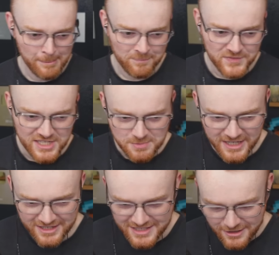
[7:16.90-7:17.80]
Teach me
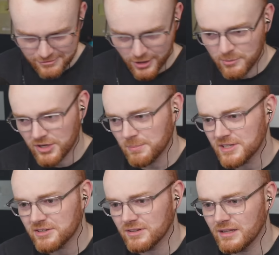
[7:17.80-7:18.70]
how to terraform. We'll be
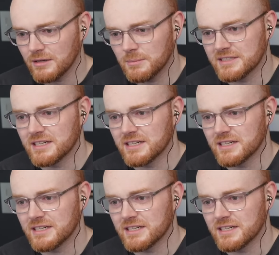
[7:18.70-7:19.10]
doing a little bit